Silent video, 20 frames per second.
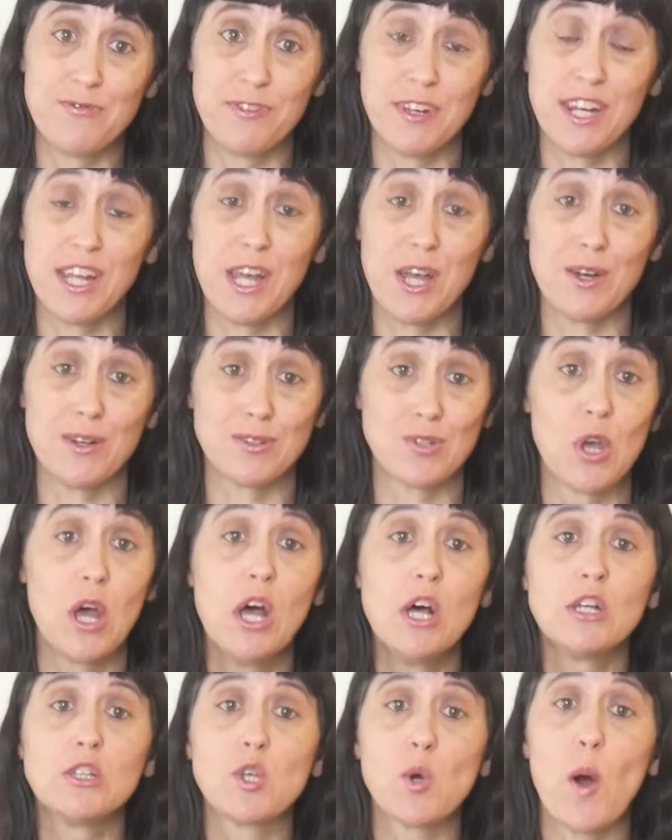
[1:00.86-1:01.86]
videos,
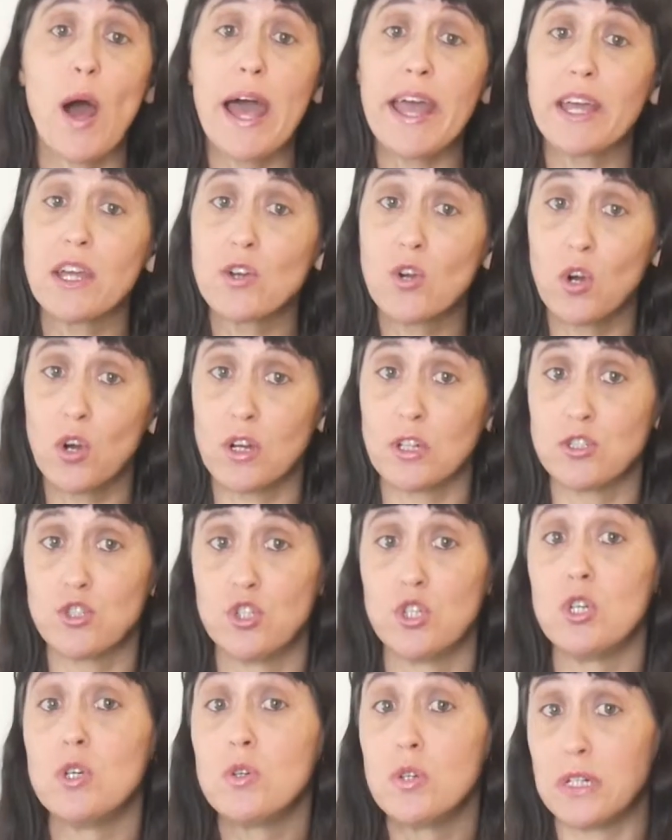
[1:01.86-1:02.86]
so I encourage
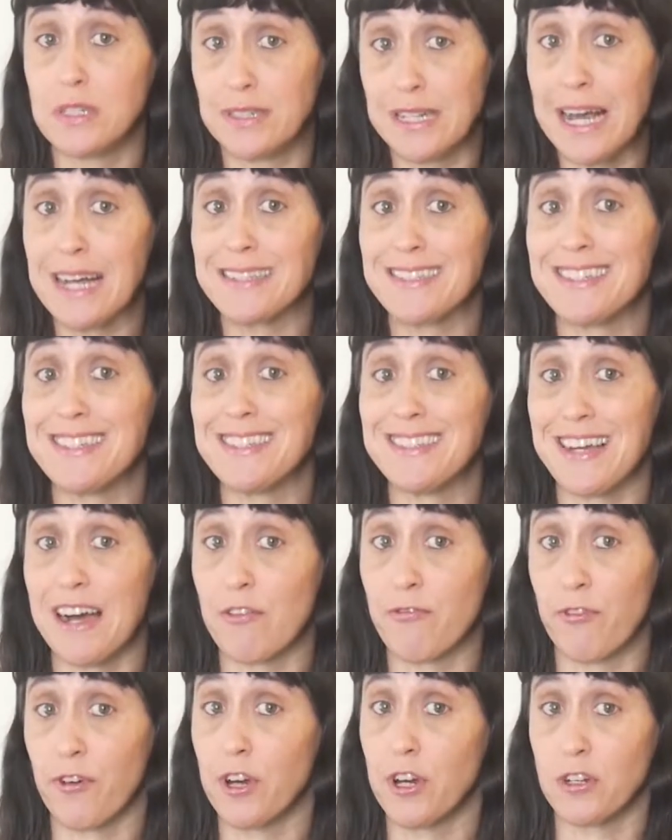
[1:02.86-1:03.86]
you to test these
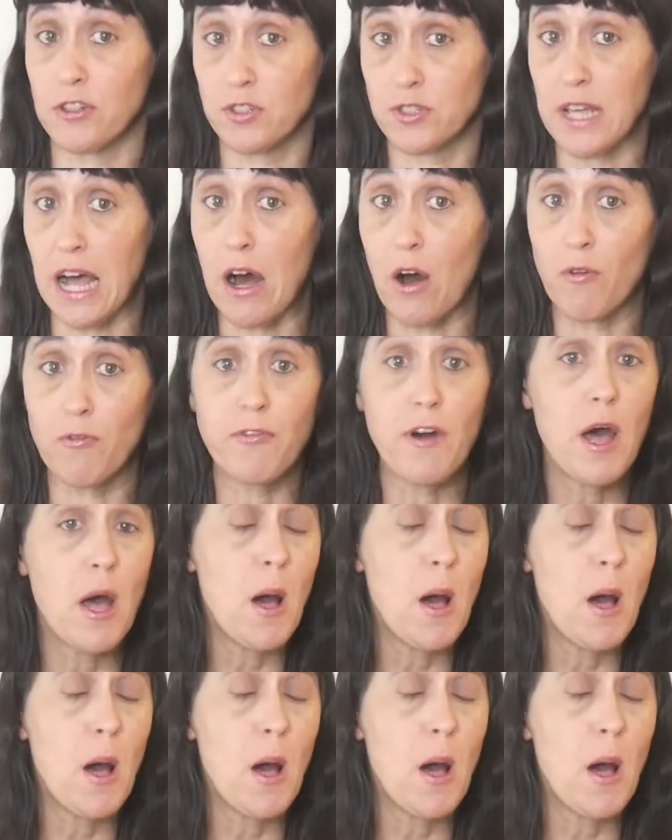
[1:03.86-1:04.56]
out for yourself.